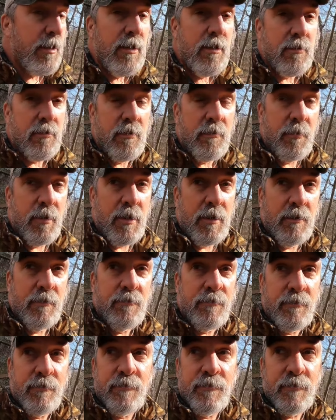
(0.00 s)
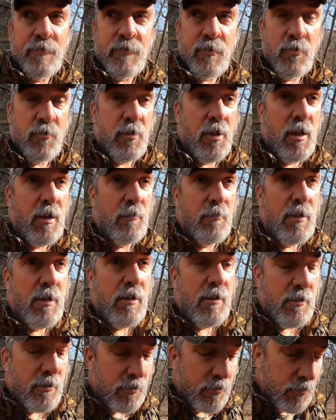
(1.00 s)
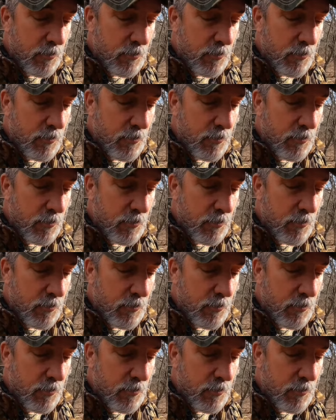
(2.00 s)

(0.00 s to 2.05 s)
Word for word: it is. I mean, you got to be here to